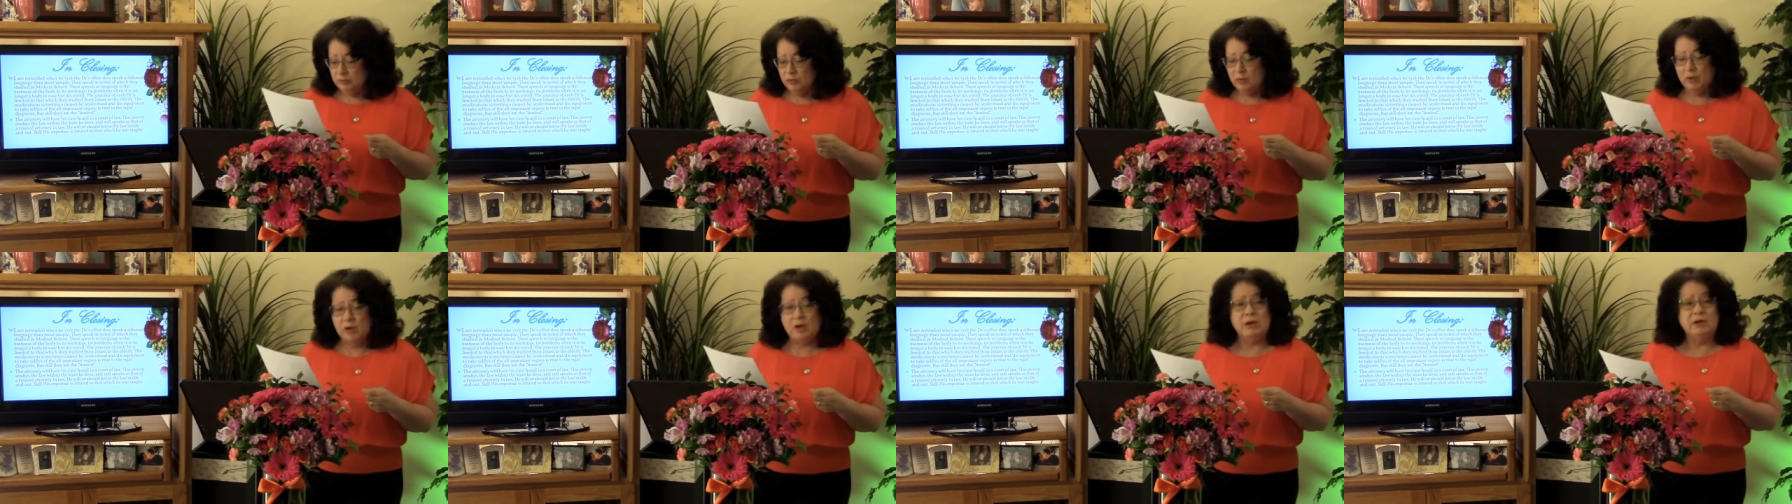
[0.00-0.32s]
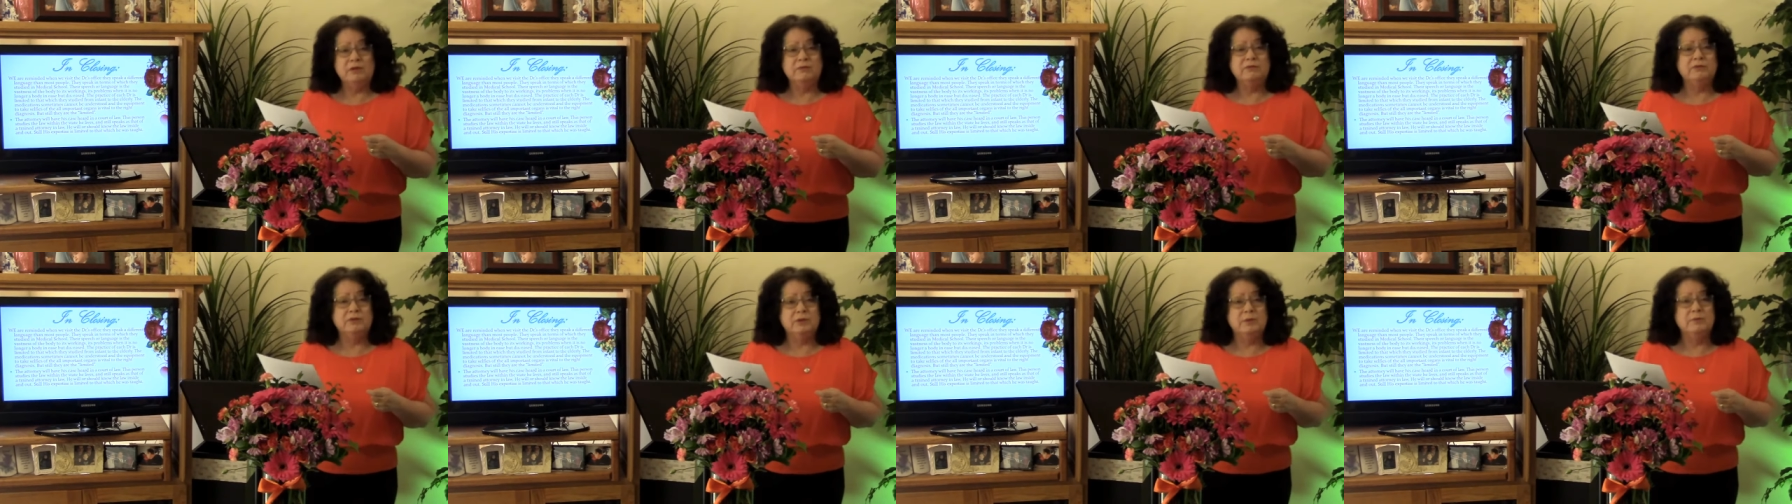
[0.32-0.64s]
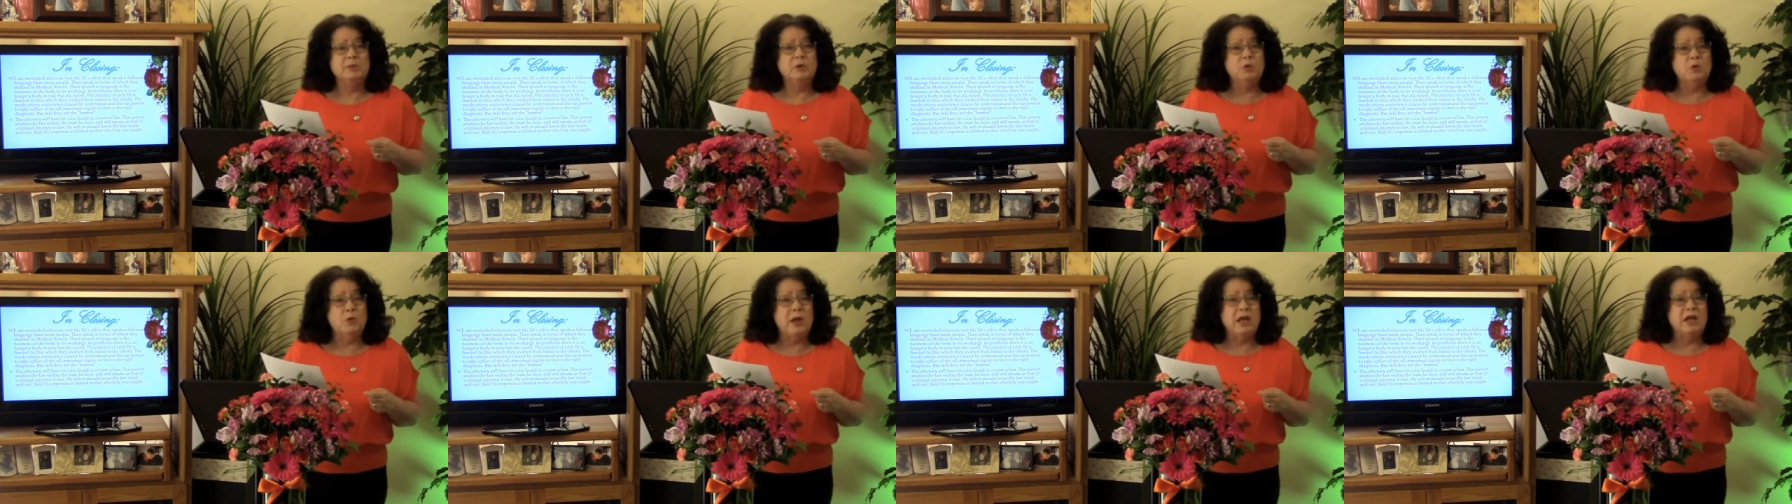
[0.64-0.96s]
drawing
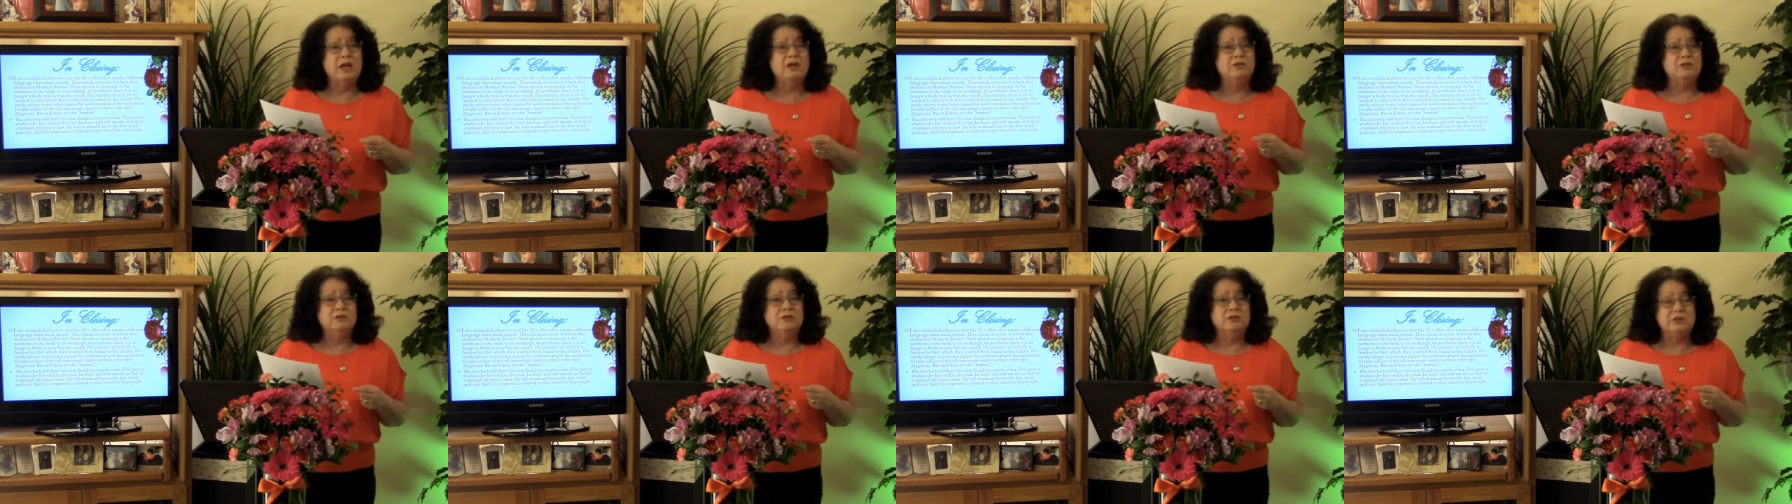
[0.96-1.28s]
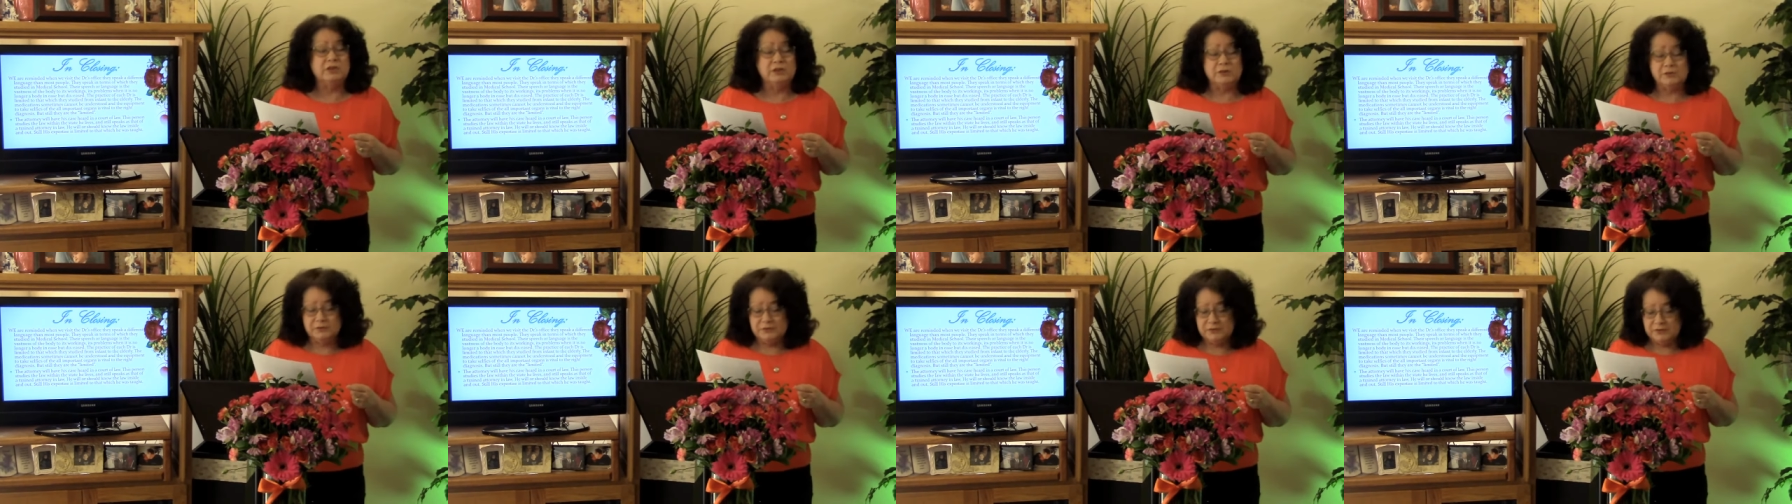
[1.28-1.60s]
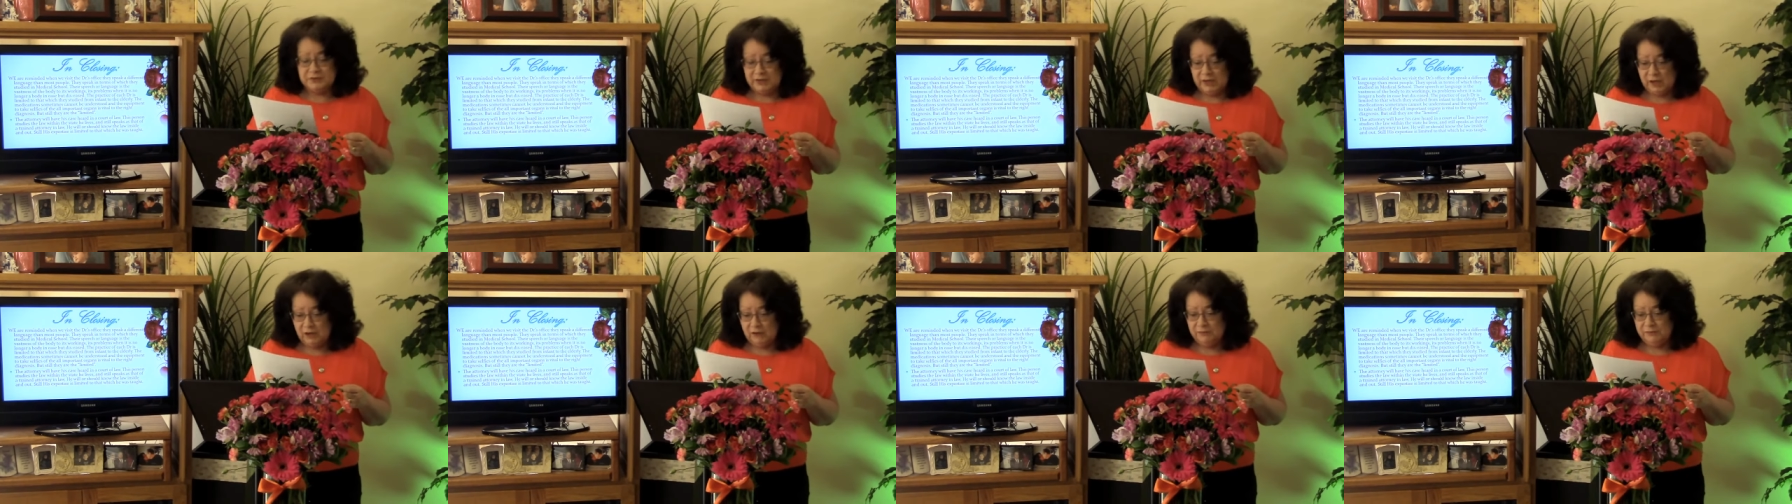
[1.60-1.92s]
from the wells of
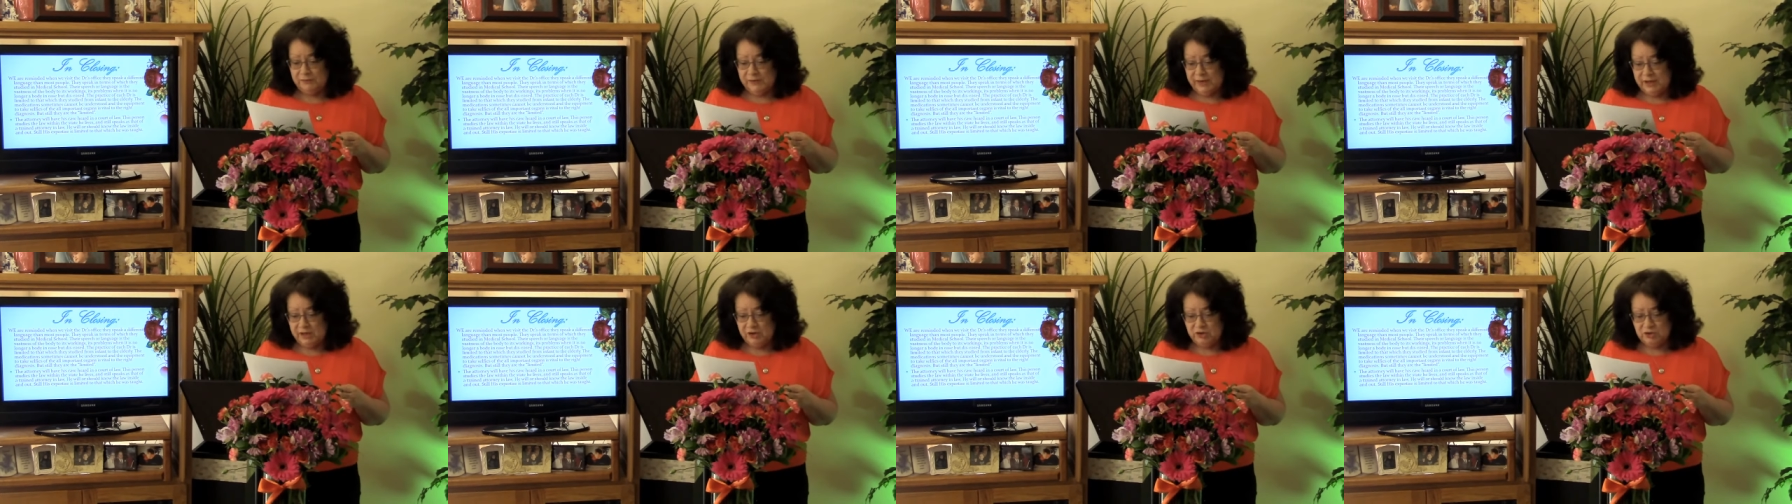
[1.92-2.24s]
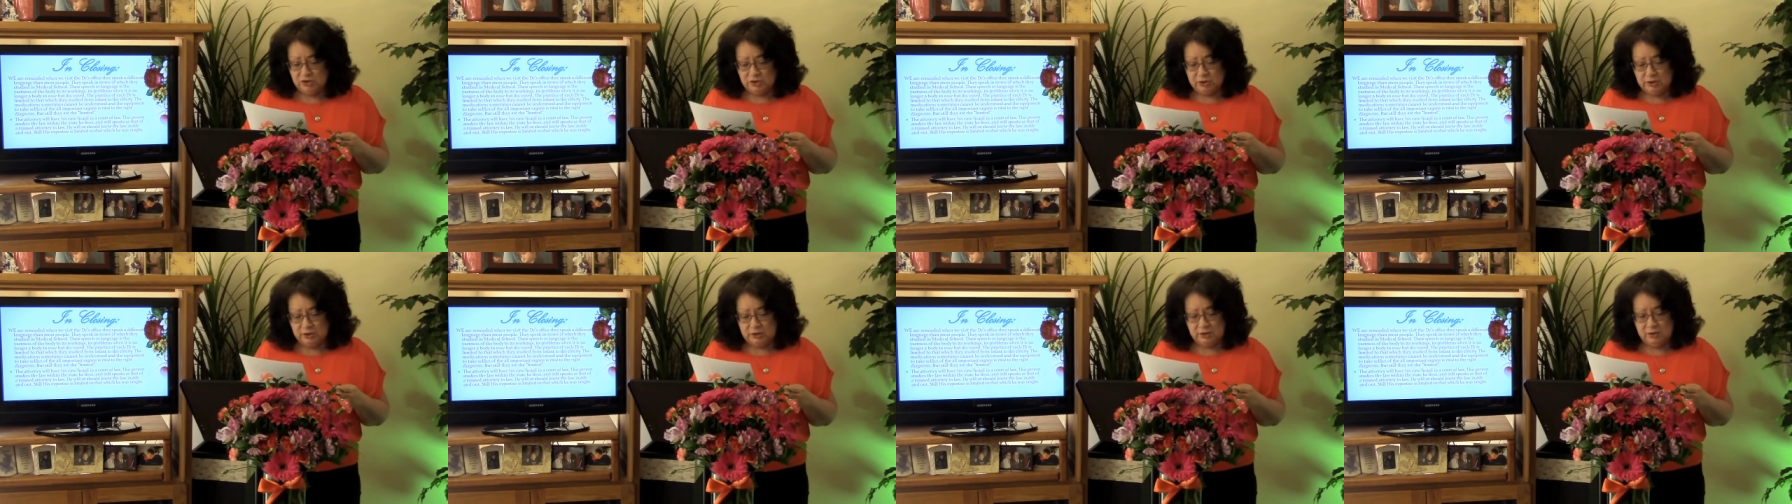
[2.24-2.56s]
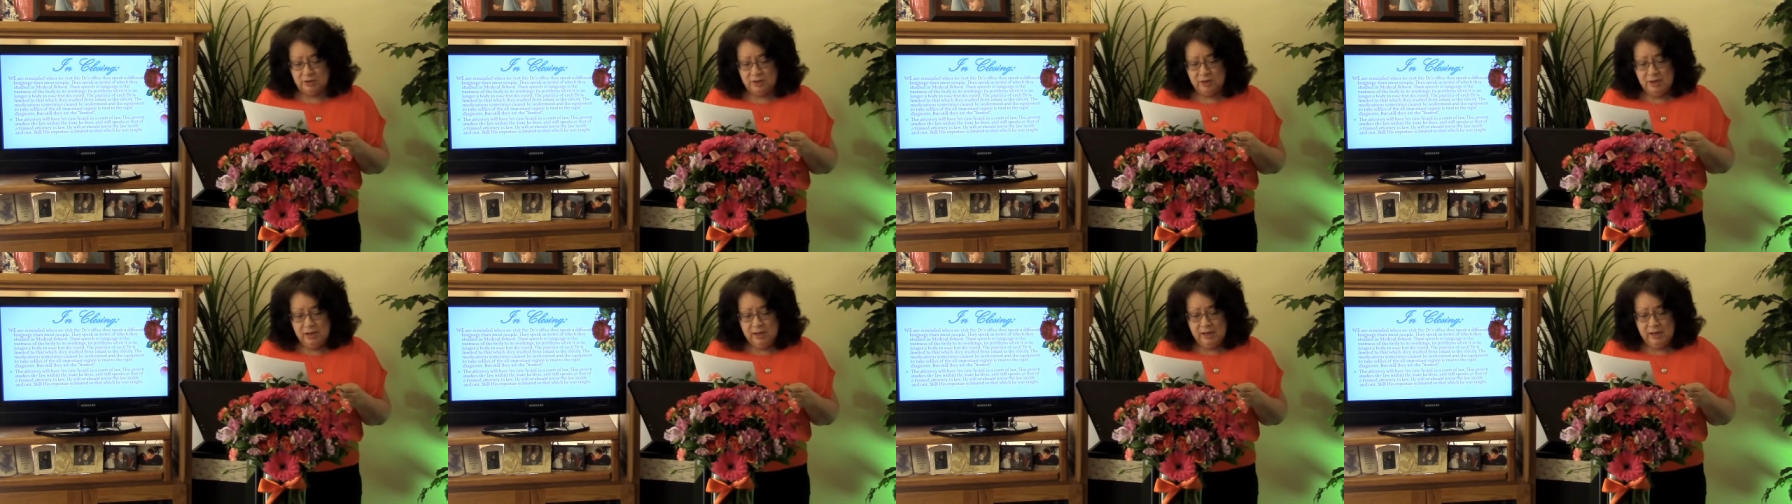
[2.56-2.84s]
salvation,